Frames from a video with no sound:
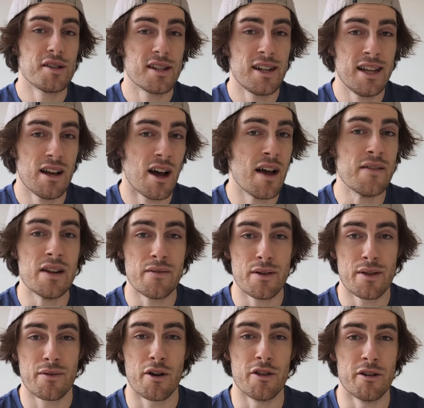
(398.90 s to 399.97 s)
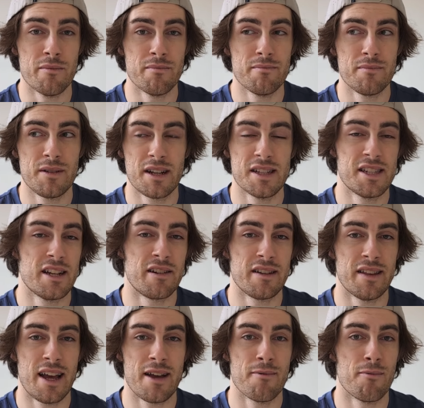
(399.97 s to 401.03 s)
Personally, I've never thrown them
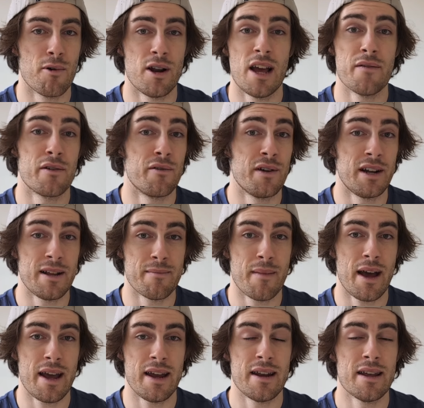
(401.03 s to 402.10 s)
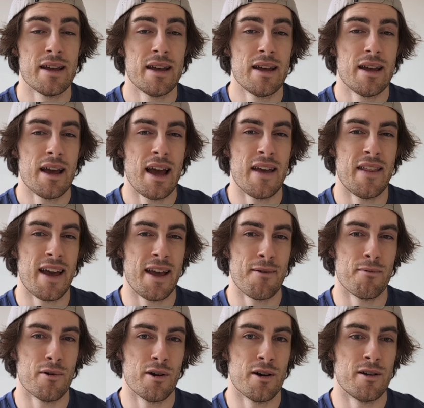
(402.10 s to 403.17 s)
considering they weren't ever really made and they
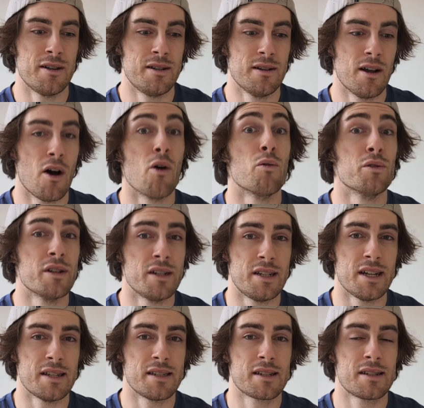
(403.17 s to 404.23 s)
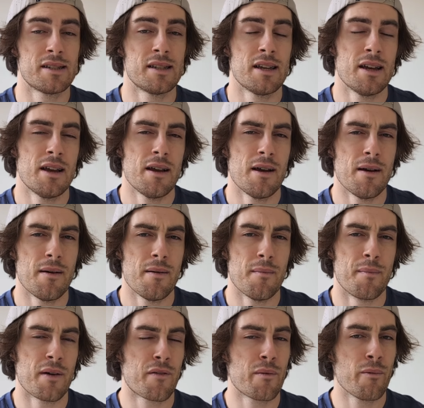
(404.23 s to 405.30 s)
were older discs.
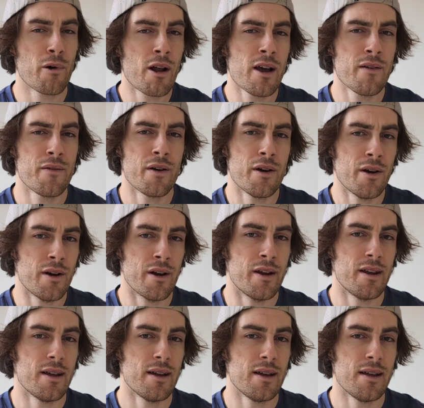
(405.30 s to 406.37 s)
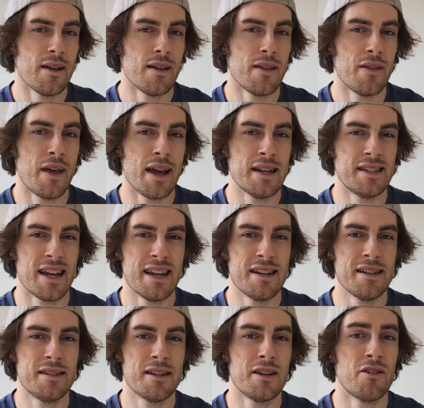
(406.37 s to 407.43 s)
But from what I've heard, they
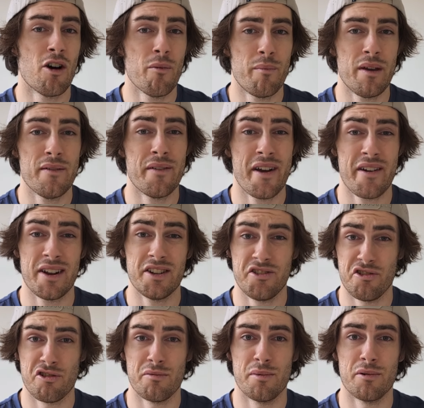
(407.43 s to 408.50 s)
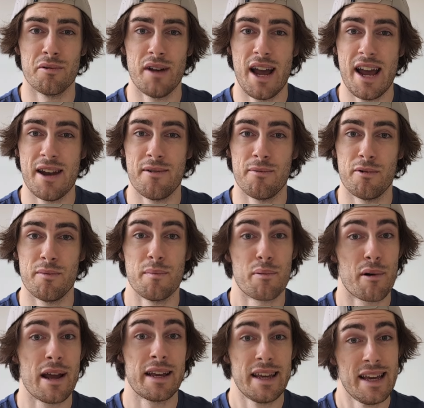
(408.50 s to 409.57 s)
tended to not be very durable and would
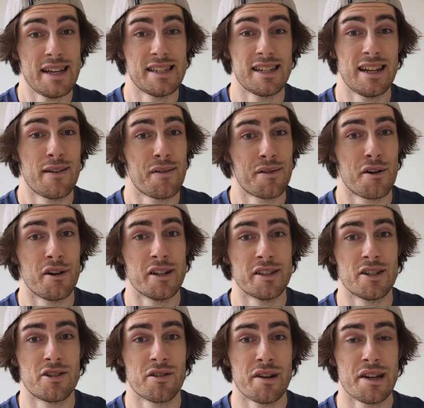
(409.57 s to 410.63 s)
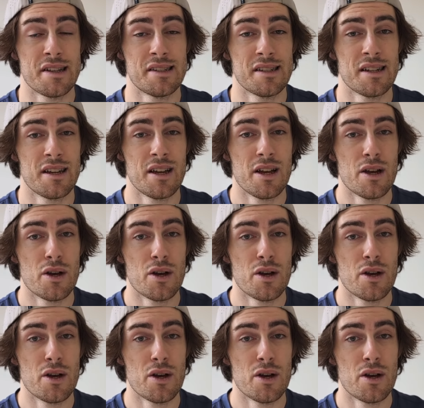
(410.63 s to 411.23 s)
break easily if thrown into trees,